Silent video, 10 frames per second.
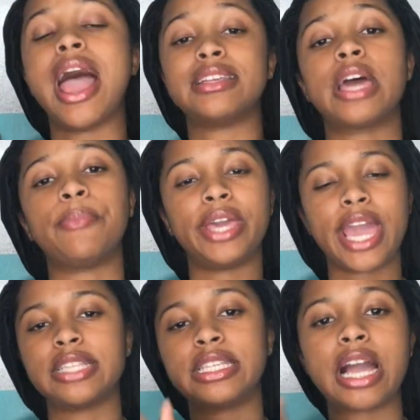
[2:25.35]
As I
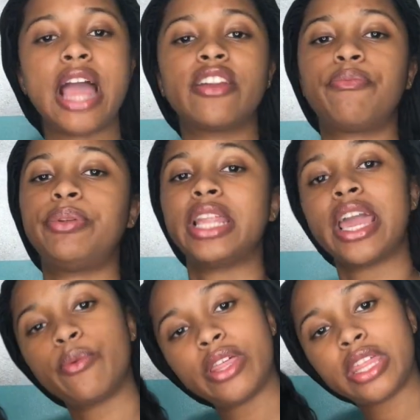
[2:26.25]
began to kind of
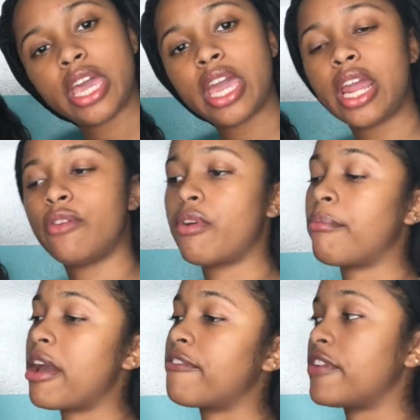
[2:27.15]
play with it and
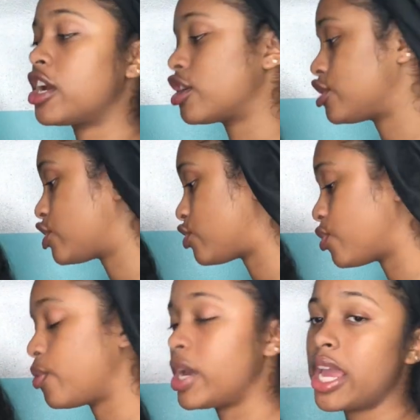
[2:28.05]
run my fingers
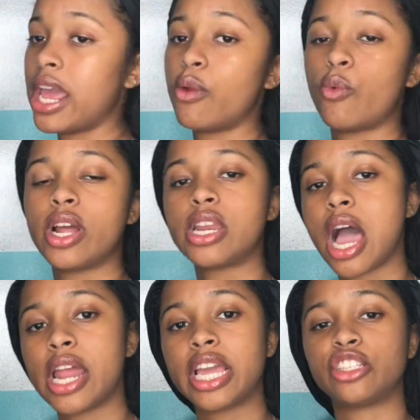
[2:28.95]
through it and
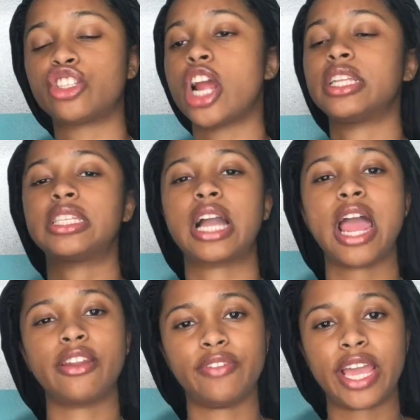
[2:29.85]
whatnot, it started to
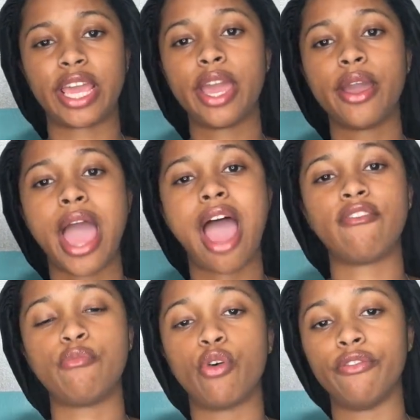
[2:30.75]
kind of like
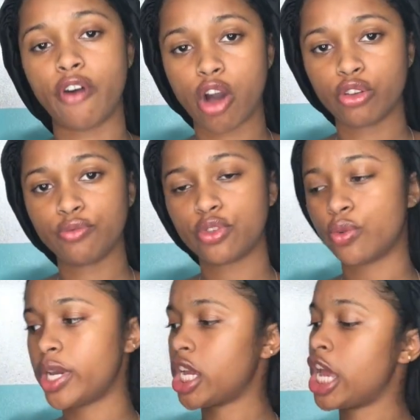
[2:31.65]
have more volume
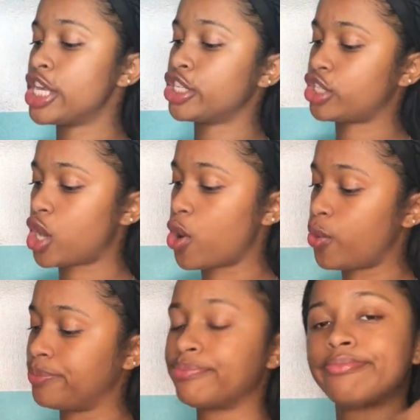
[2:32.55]
to it.
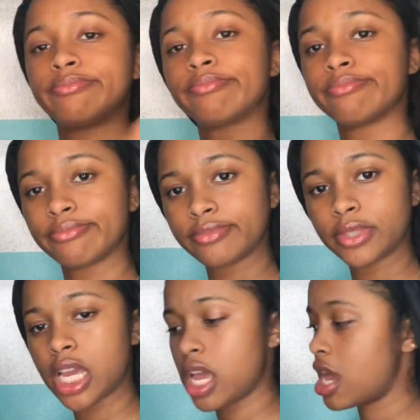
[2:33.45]
So
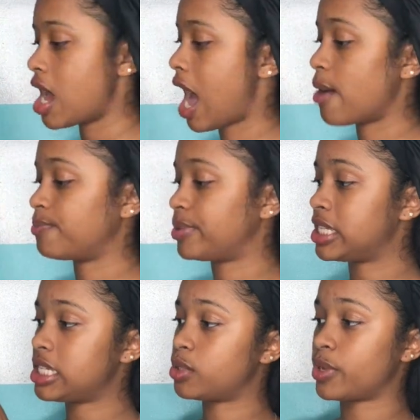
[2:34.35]
I'm
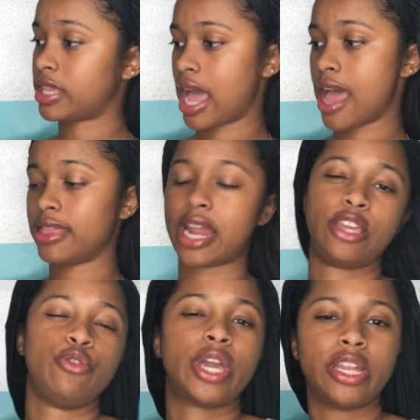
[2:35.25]
pleased with
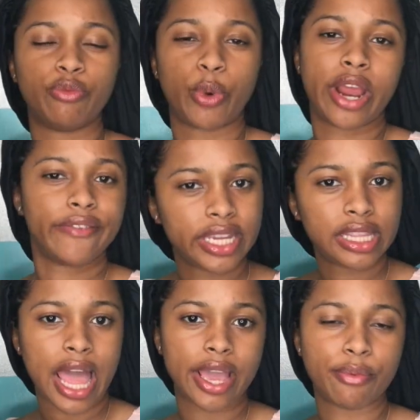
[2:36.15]
that you can wear it
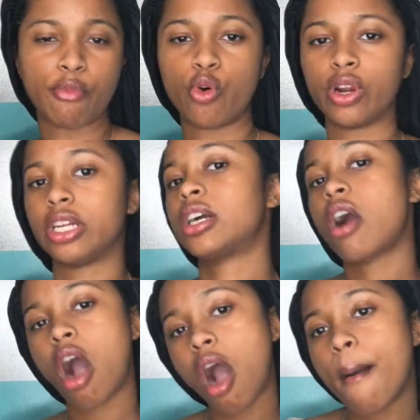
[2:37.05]
like more
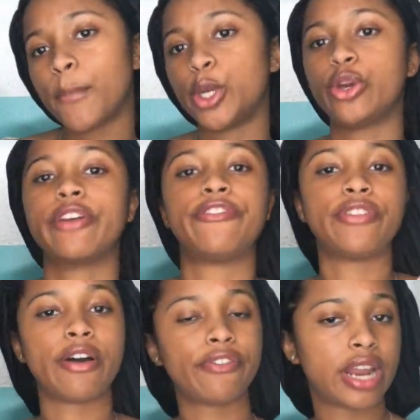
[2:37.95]
calm, or you can
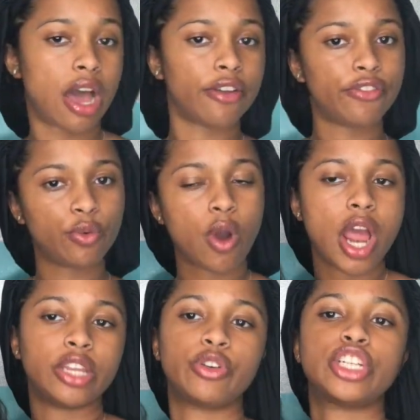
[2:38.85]
fluff it out if you
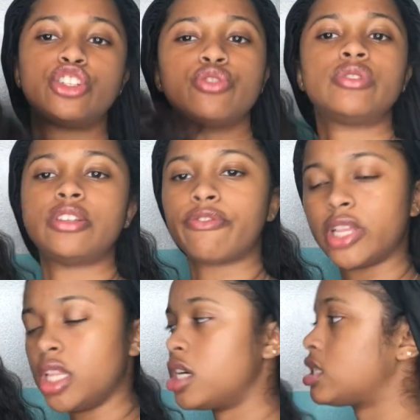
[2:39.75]
want. You can choose
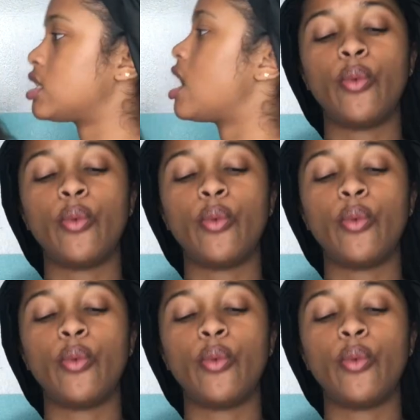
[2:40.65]
different looks.